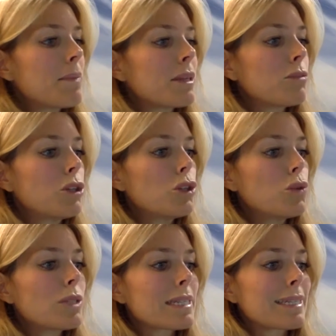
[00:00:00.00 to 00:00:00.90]
Can an
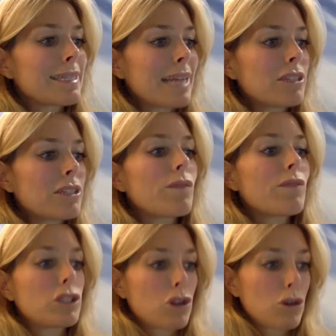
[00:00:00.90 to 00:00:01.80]
implant be used as the
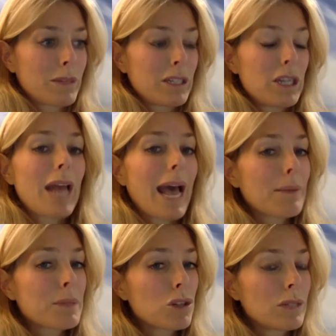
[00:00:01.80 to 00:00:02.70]
tenting screw in vertical
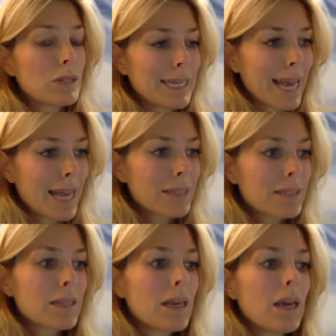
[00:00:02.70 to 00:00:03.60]
augmentation?
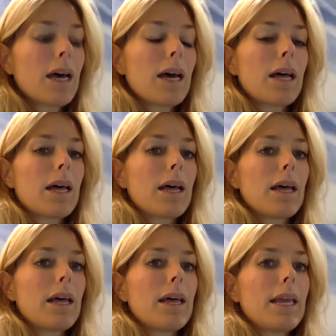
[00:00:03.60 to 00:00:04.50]
Absolutely yes.
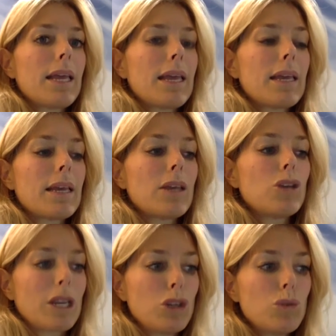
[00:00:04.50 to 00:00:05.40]

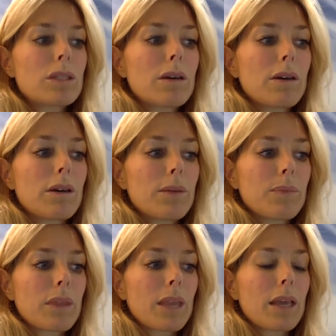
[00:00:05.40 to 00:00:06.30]
You can
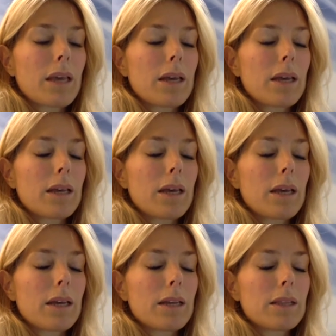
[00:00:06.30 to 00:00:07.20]
use the
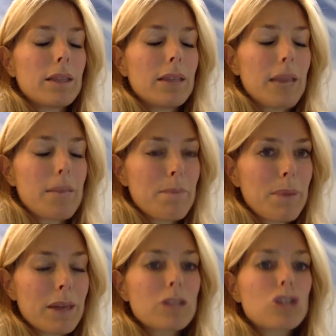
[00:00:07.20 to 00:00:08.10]

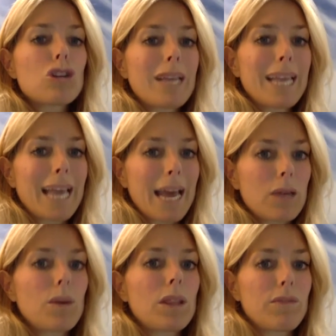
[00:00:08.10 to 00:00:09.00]
implants
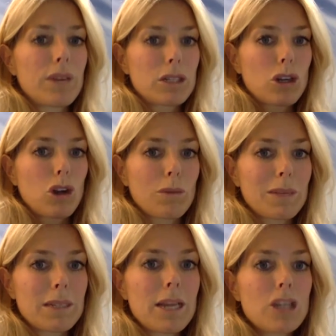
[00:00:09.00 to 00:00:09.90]
together with the vertical
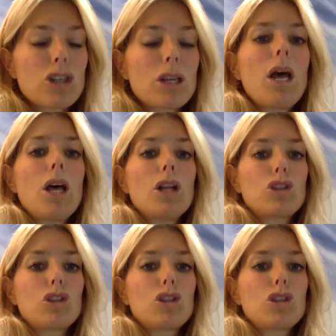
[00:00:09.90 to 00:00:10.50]
augmentation.